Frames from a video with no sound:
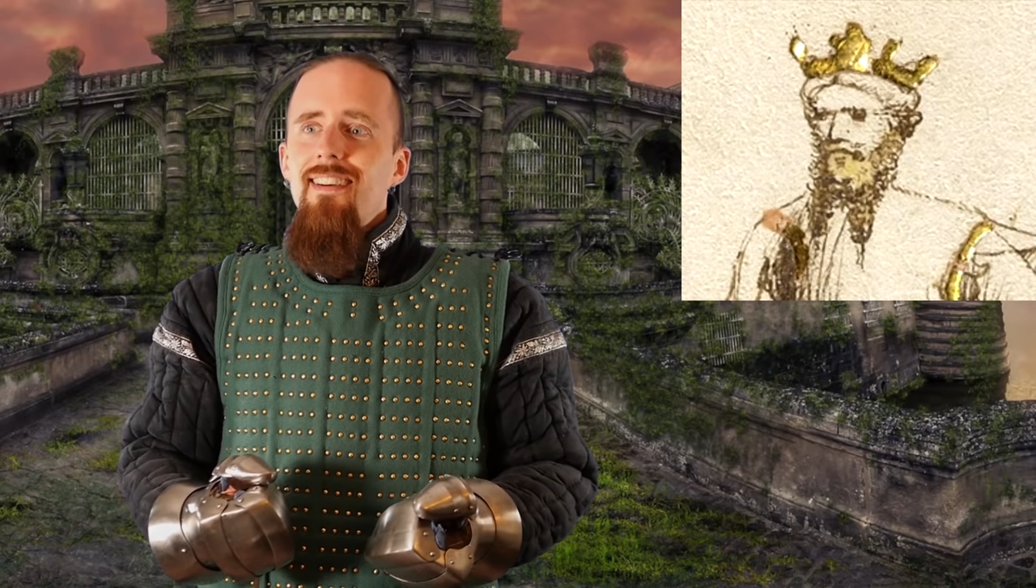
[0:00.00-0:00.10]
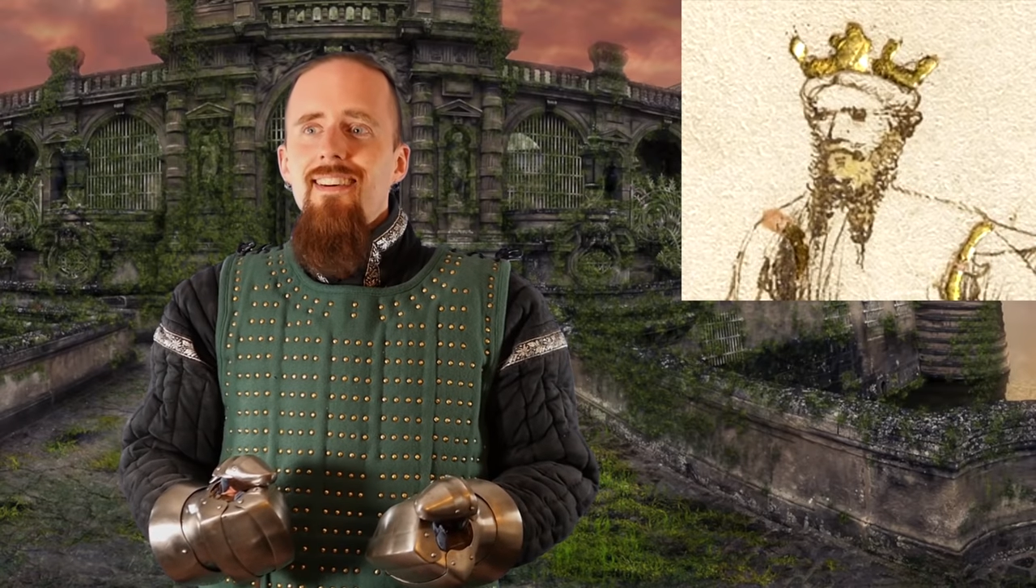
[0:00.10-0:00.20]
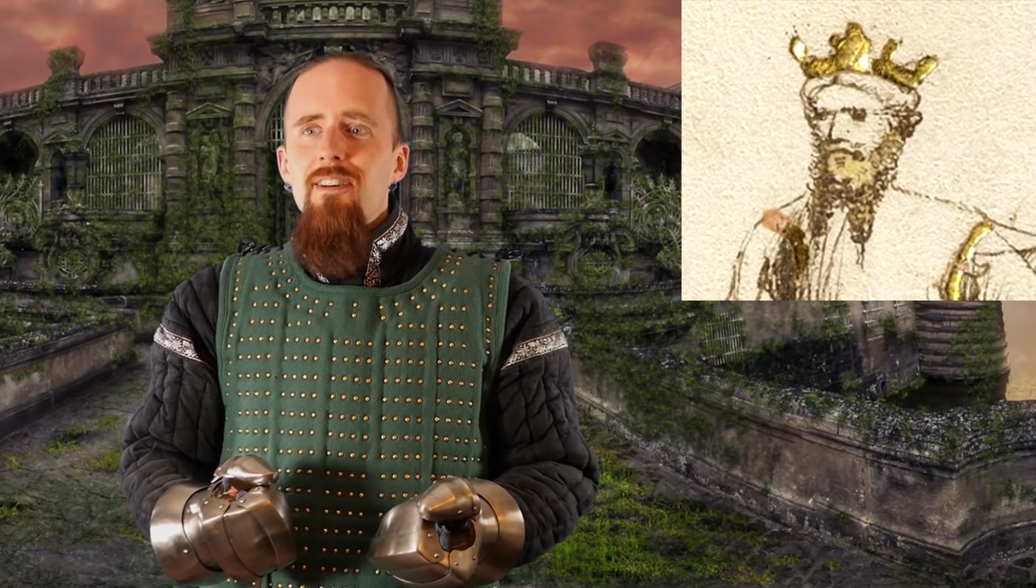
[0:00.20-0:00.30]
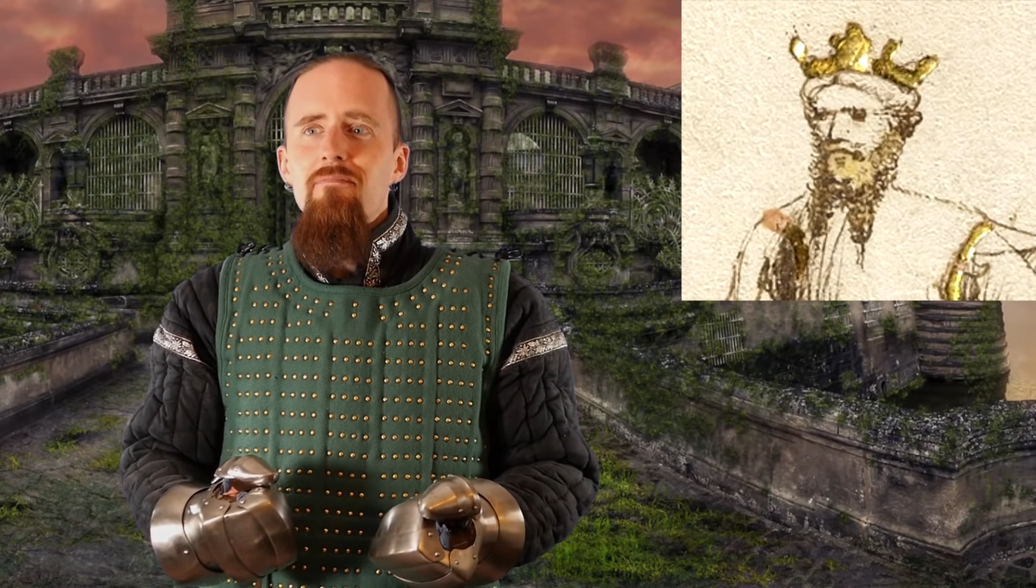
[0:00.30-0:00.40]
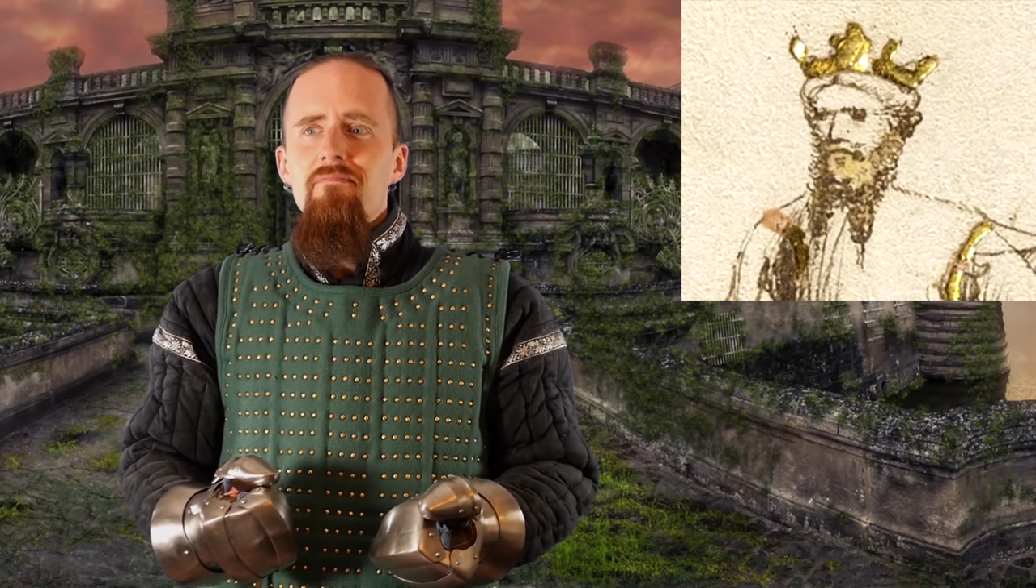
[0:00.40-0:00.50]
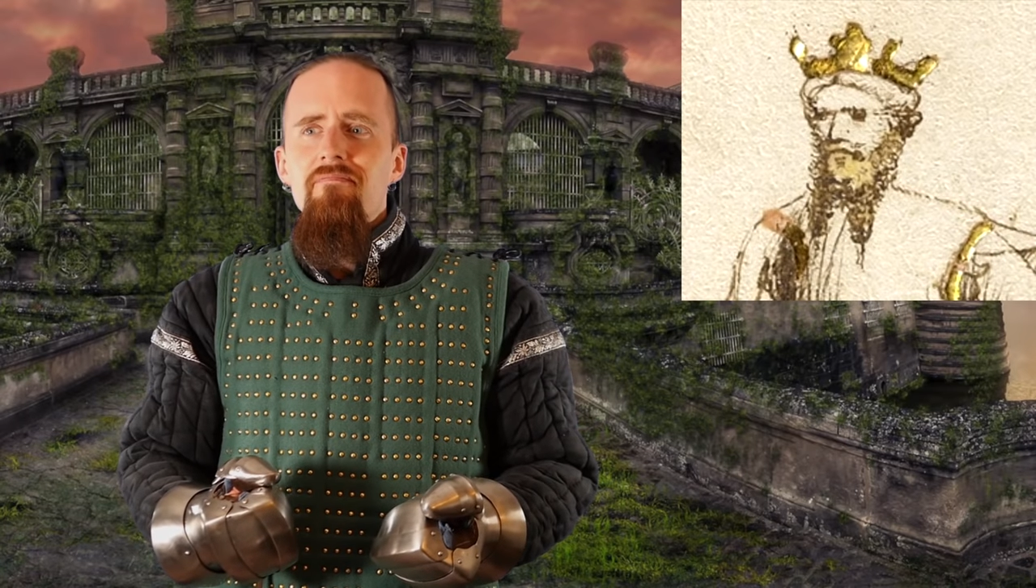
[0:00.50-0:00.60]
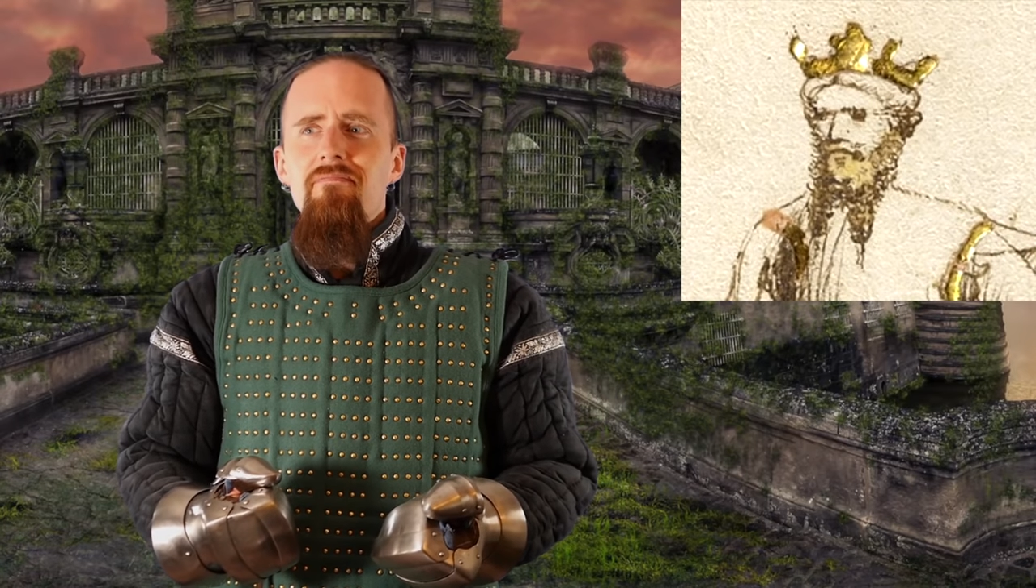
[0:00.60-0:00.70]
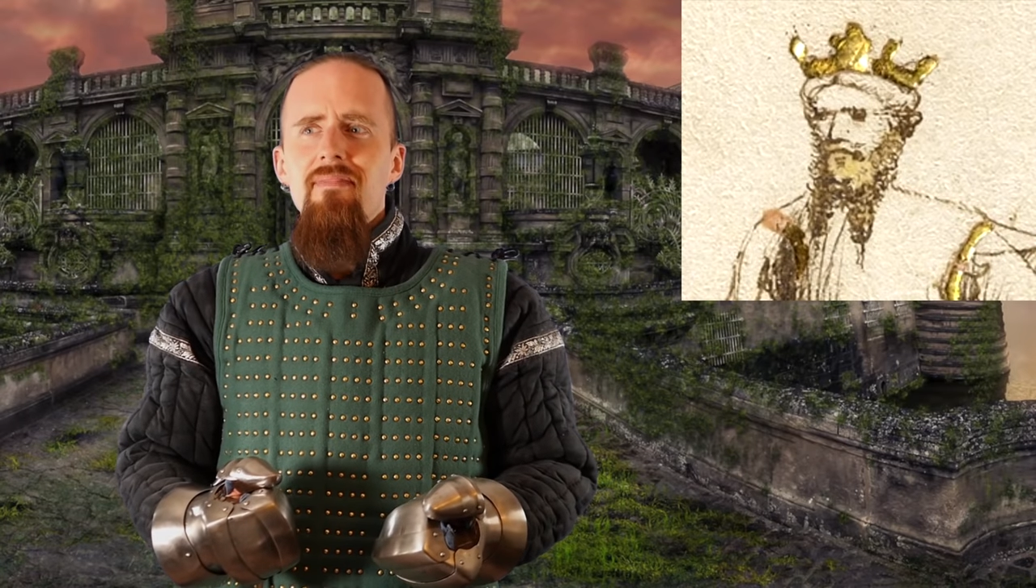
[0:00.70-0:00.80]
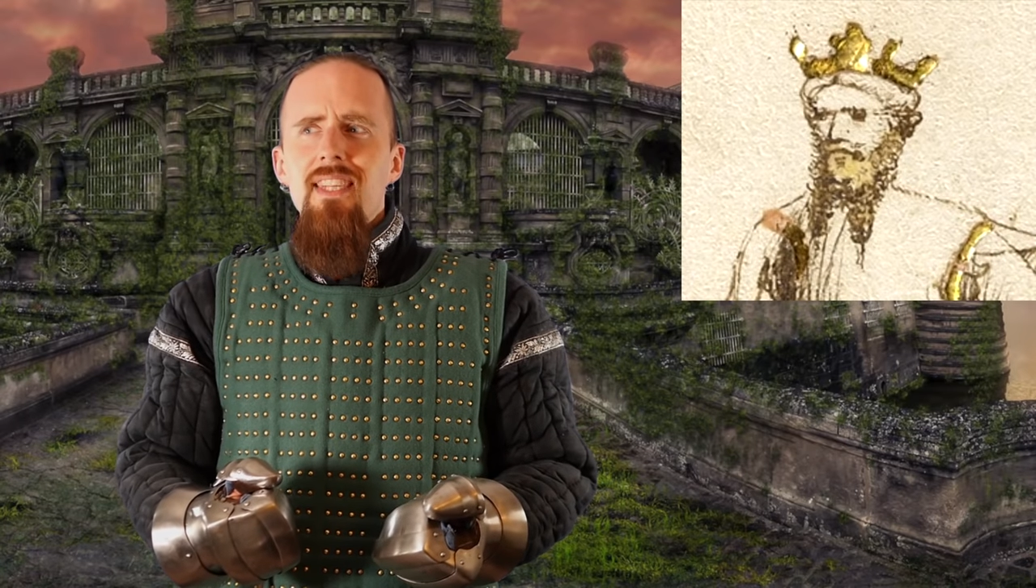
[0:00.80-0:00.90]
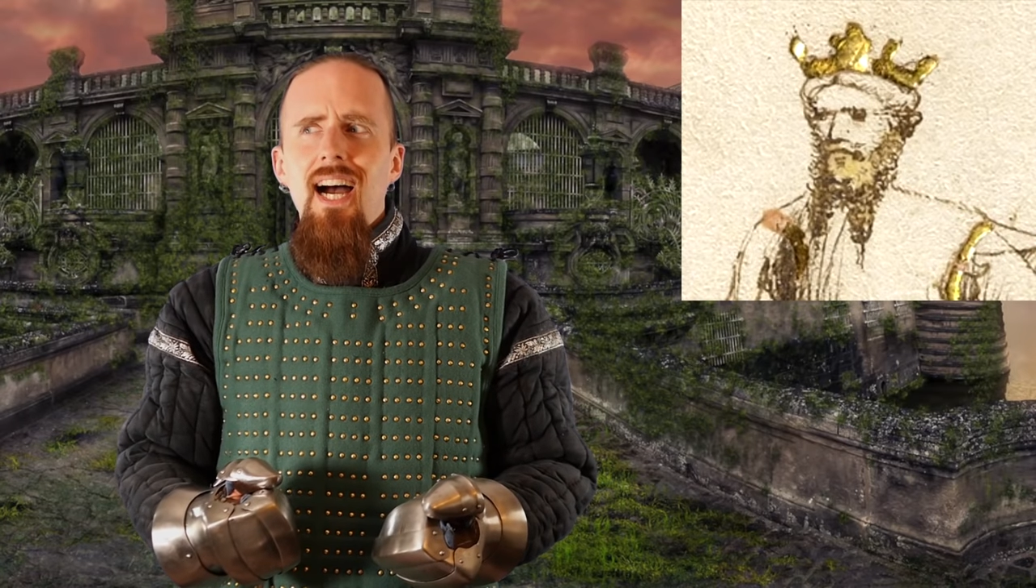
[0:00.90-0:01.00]

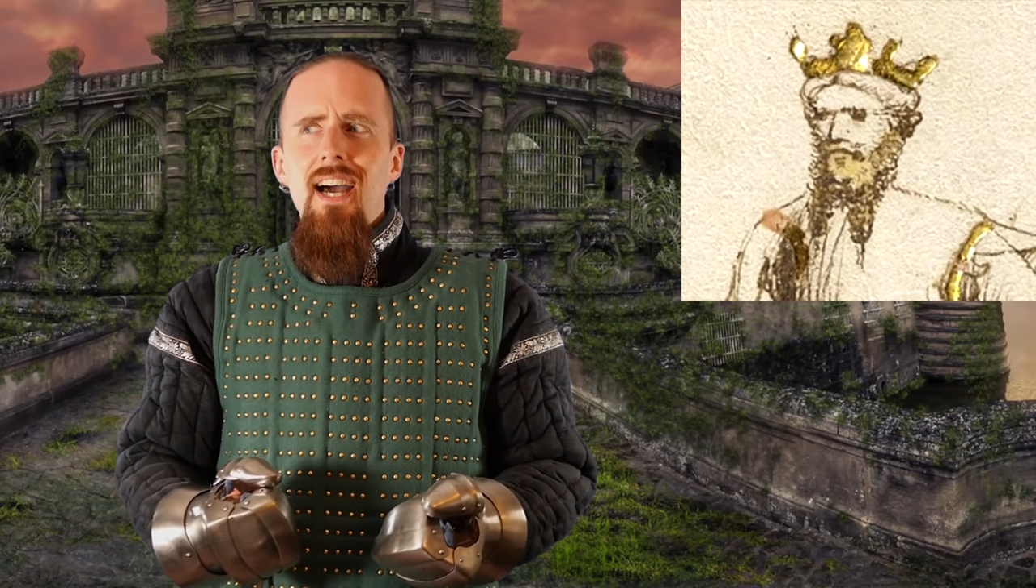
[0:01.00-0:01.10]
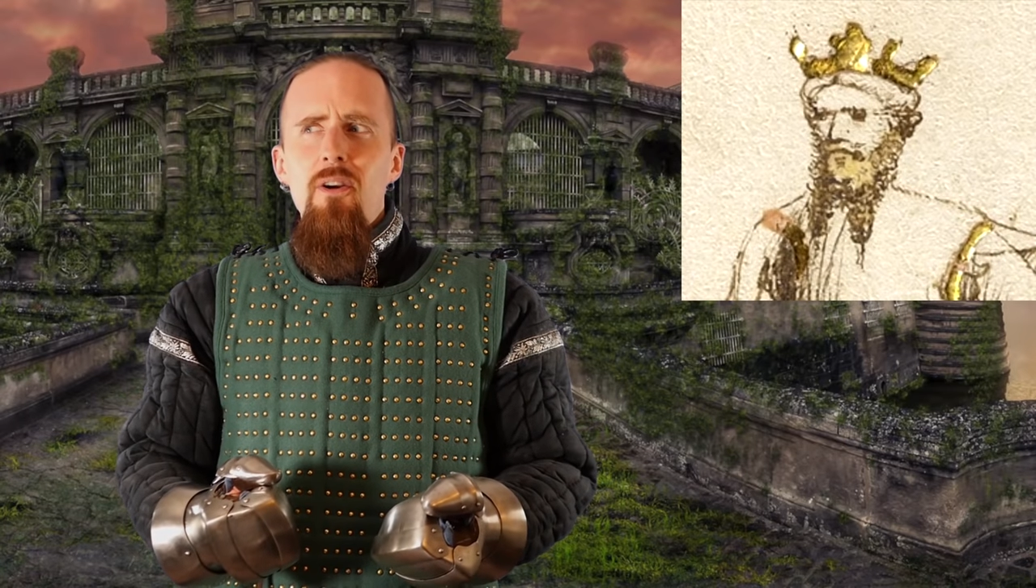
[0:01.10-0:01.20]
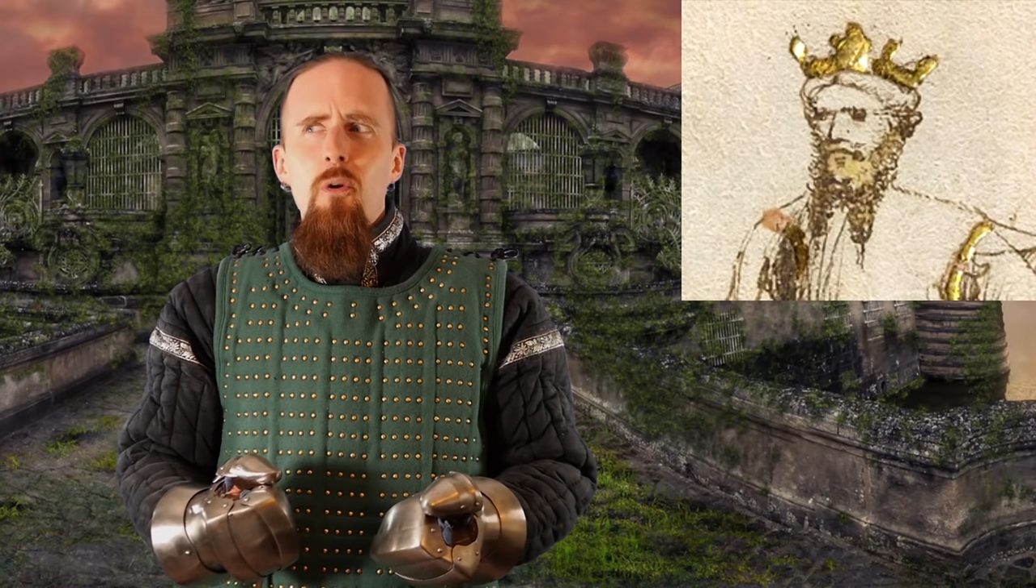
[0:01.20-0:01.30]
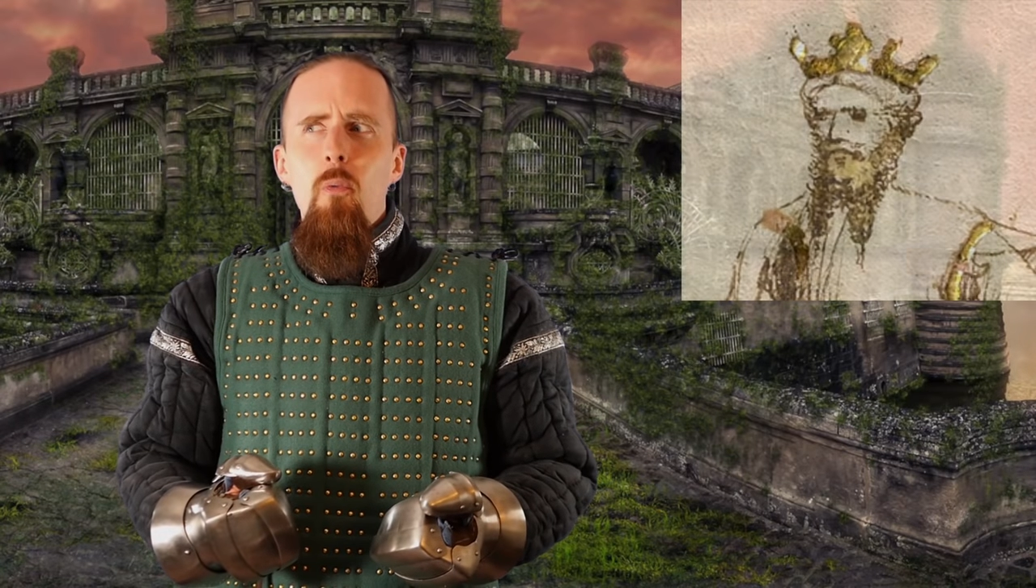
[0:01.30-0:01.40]
I don't know